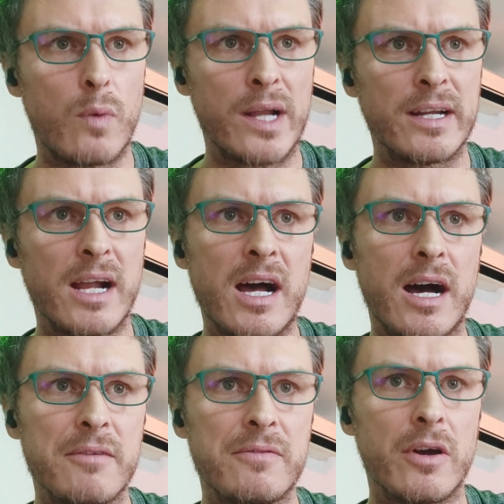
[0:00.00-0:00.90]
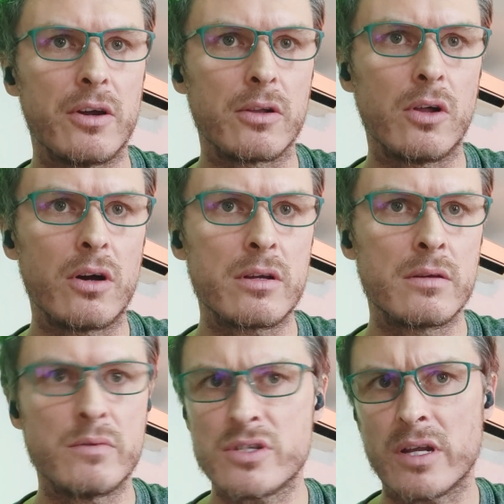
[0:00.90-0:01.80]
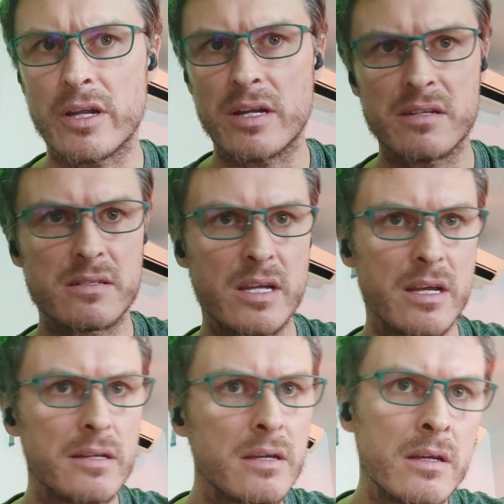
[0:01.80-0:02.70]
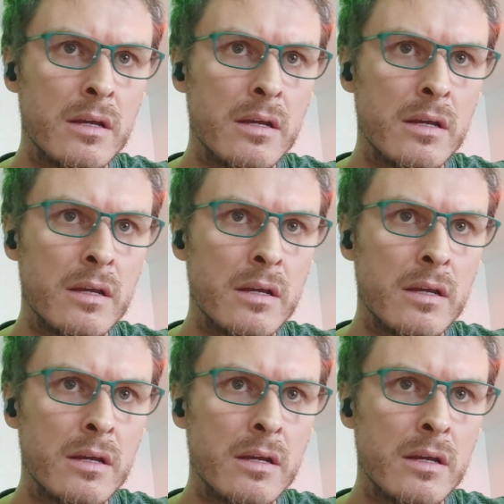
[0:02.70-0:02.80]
1.5 o'clock, which I don't understand.